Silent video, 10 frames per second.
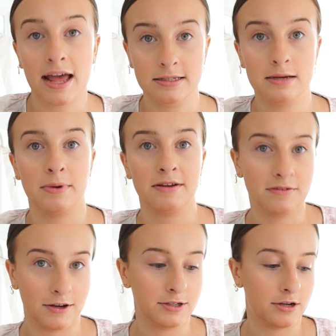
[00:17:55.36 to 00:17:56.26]
edit my
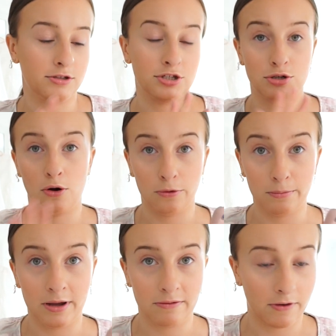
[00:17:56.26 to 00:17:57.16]
photos just on
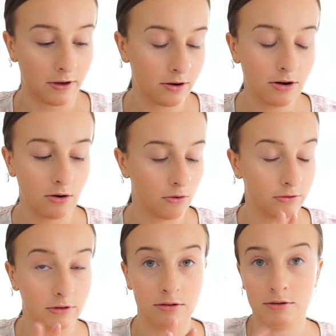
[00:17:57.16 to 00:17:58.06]
my phone
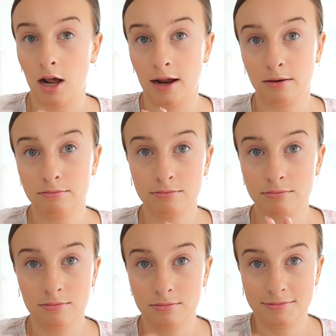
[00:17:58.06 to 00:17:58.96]
on like
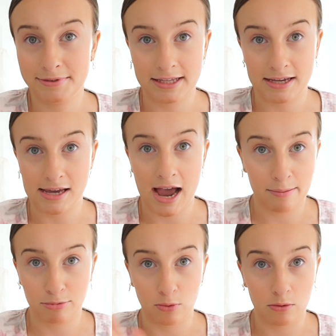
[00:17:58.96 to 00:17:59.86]
the
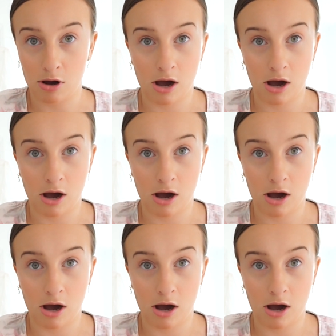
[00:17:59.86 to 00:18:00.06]
Apple